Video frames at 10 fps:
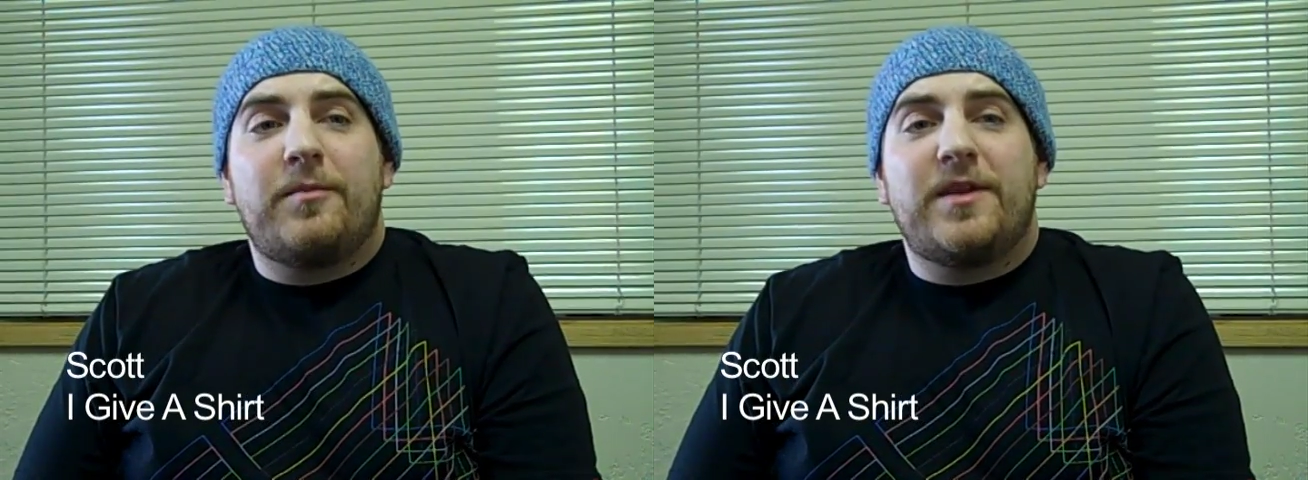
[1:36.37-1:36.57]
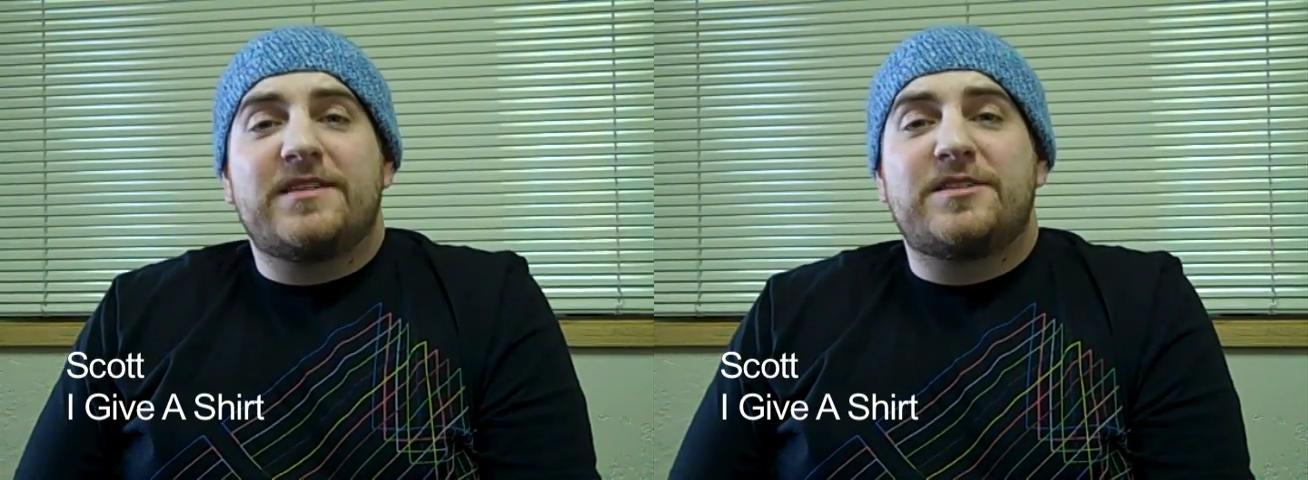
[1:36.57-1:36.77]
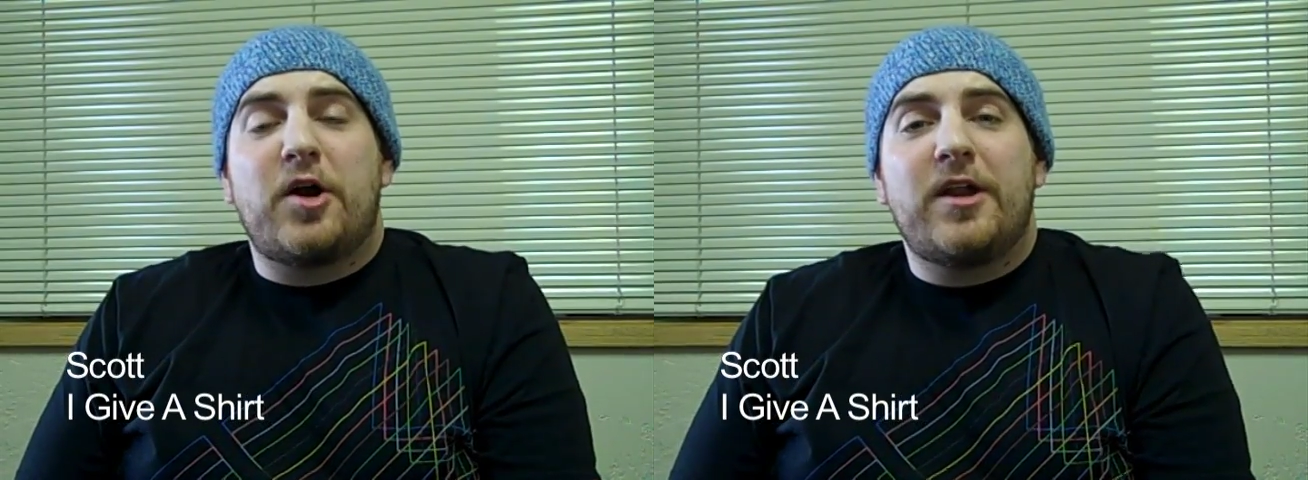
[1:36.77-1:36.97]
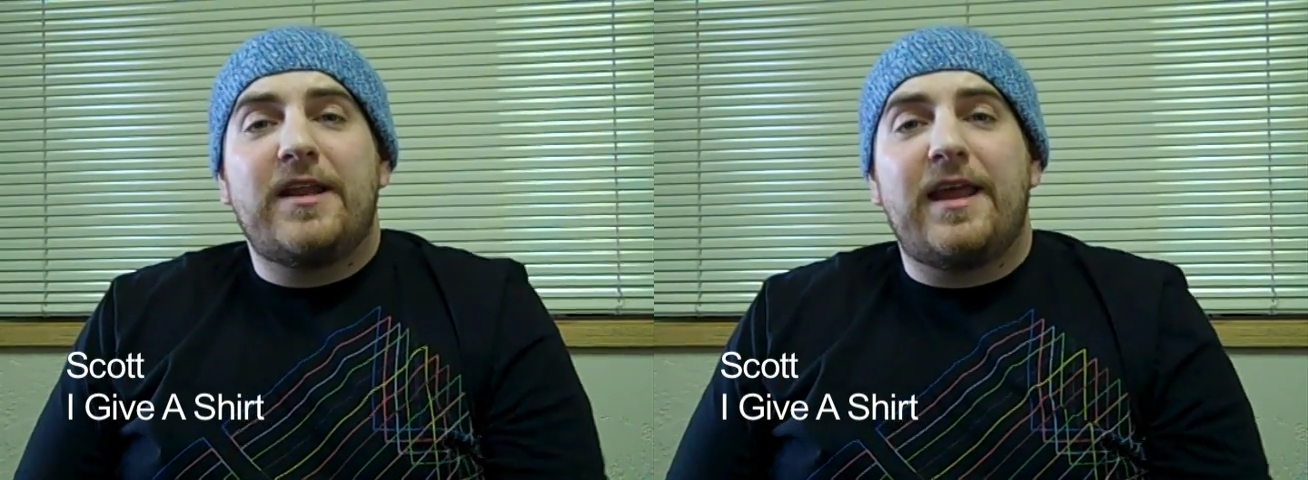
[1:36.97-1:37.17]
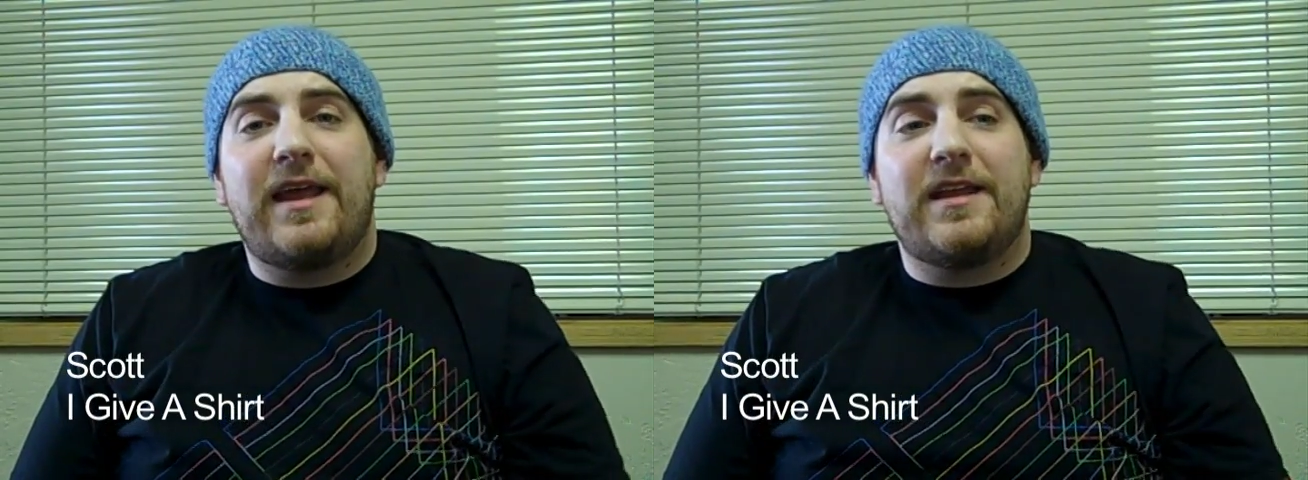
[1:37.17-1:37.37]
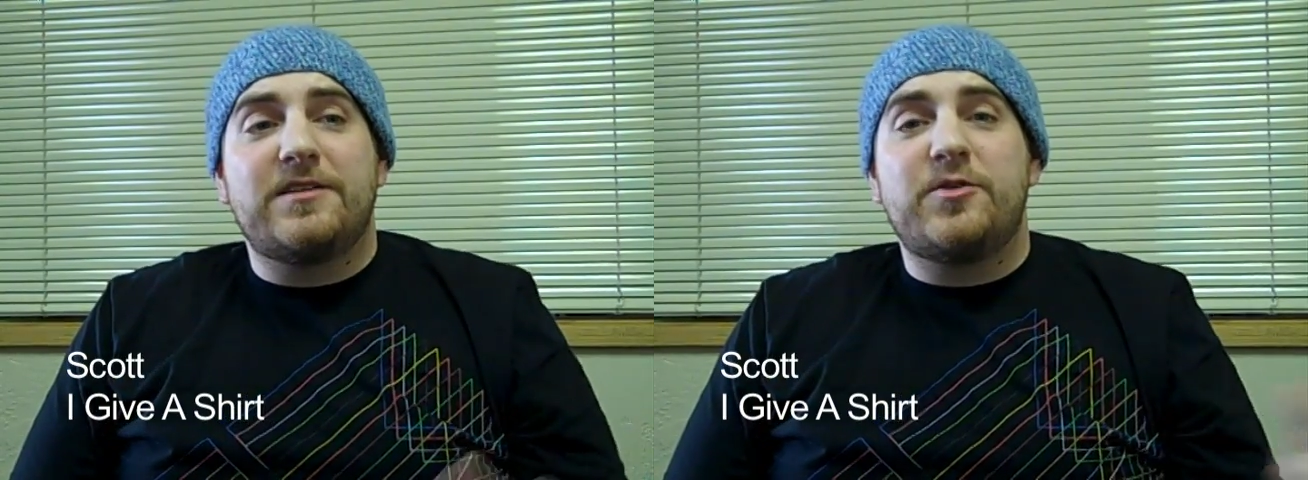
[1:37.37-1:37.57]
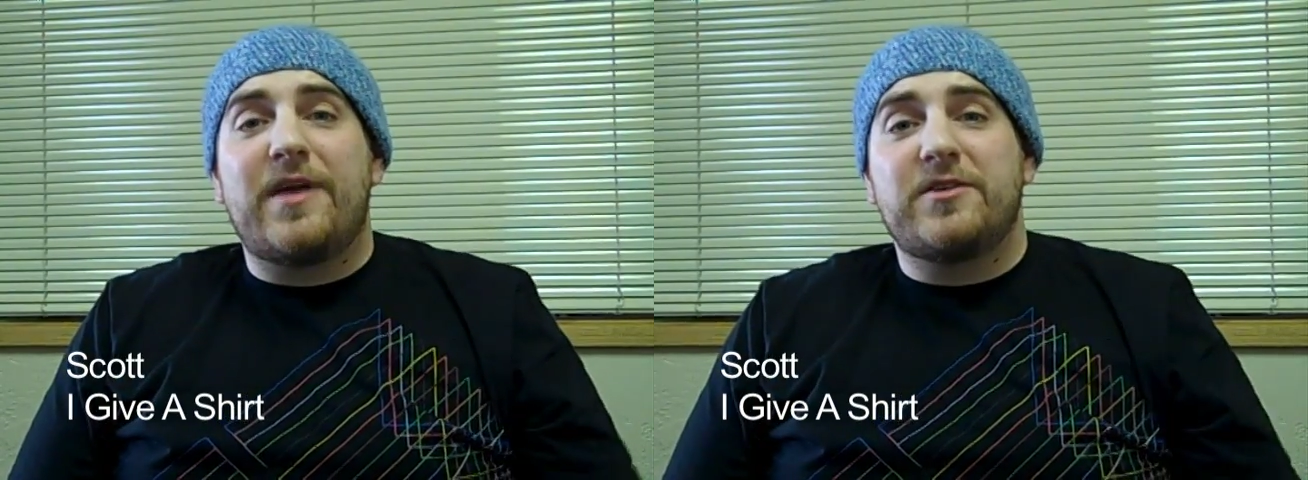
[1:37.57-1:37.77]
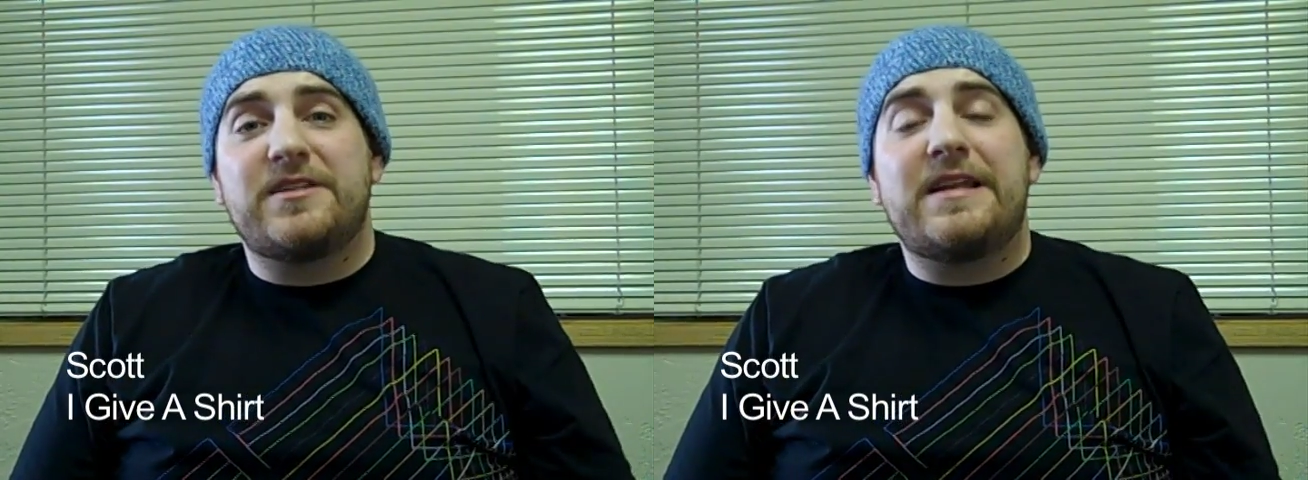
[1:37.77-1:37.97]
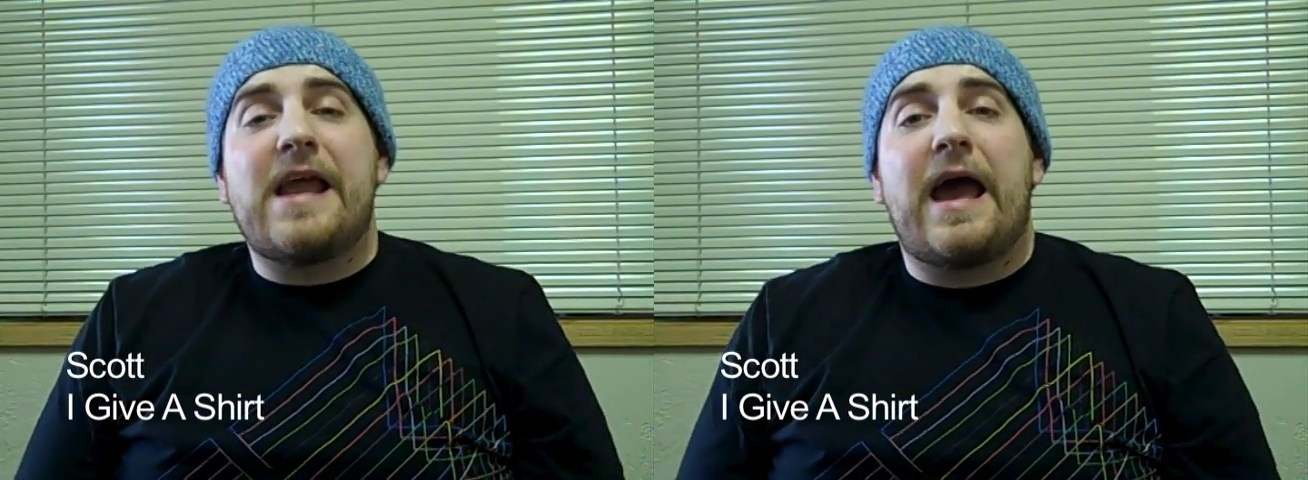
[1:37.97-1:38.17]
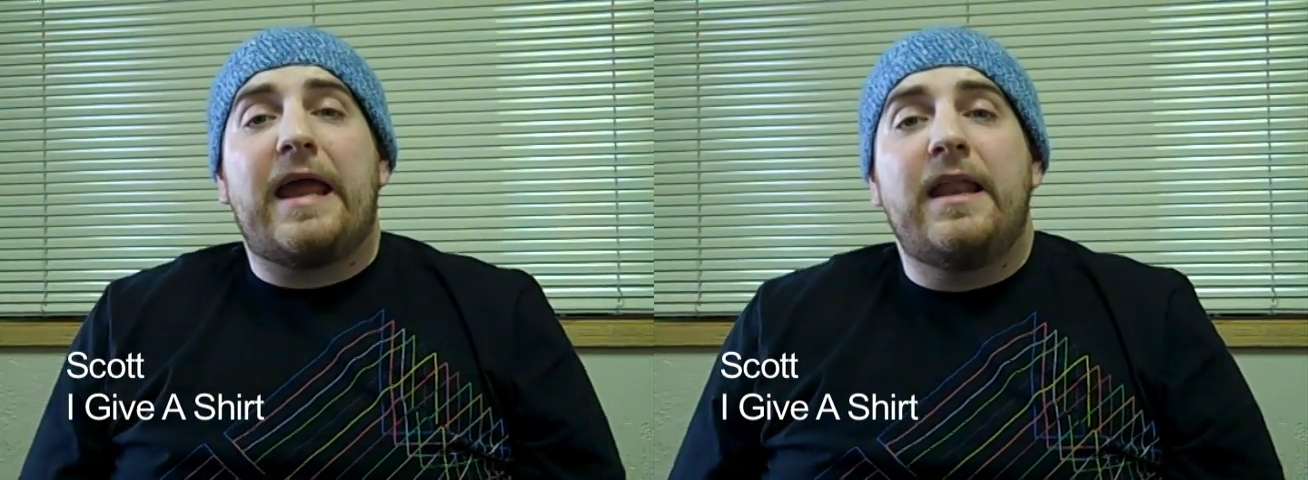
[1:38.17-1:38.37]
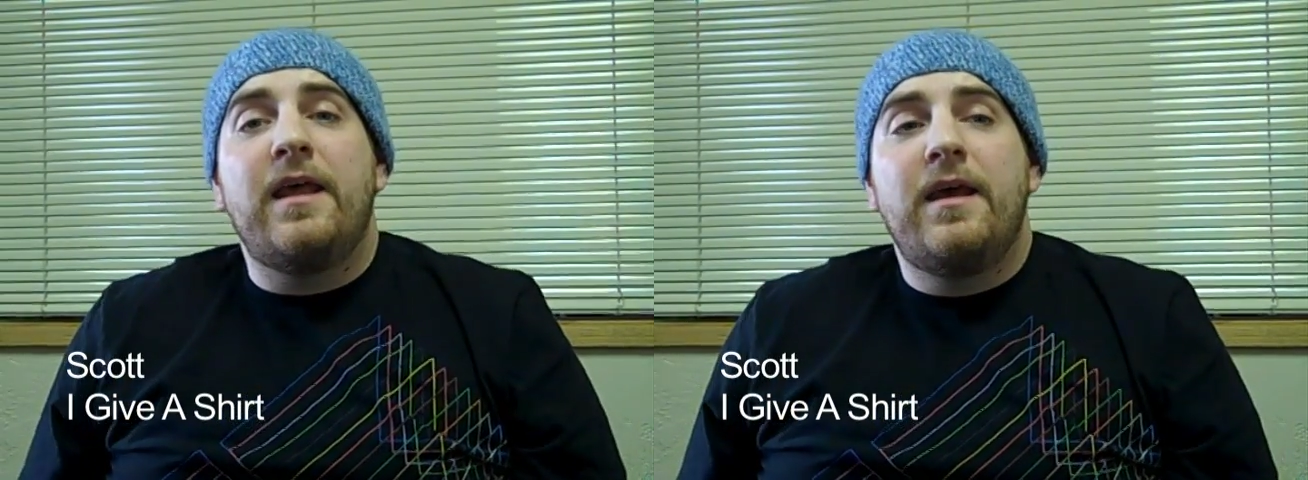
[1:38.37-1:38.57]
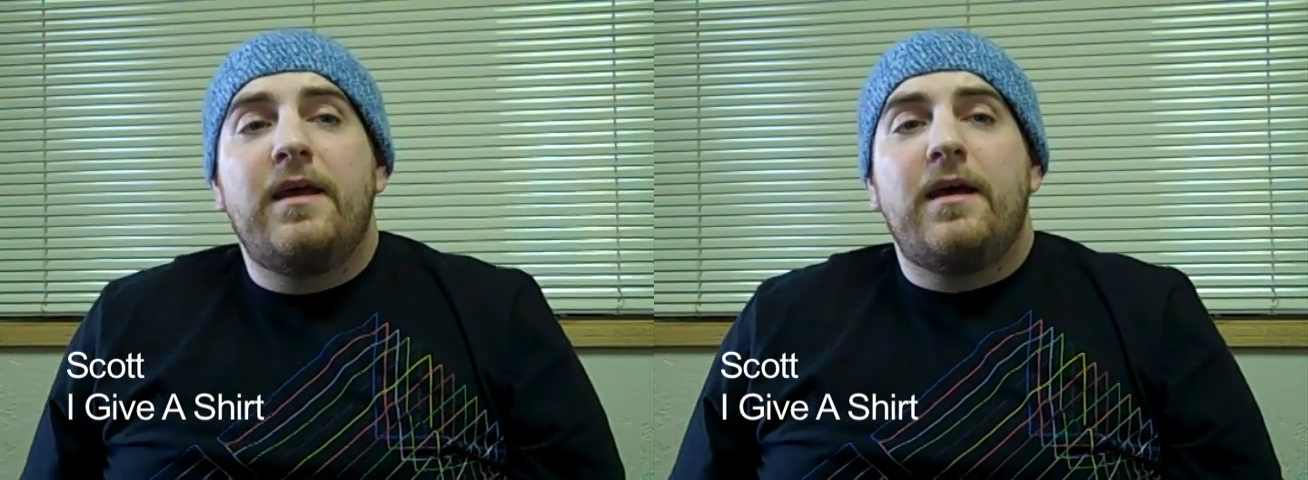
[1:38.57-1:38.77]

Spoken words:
that started in 2009.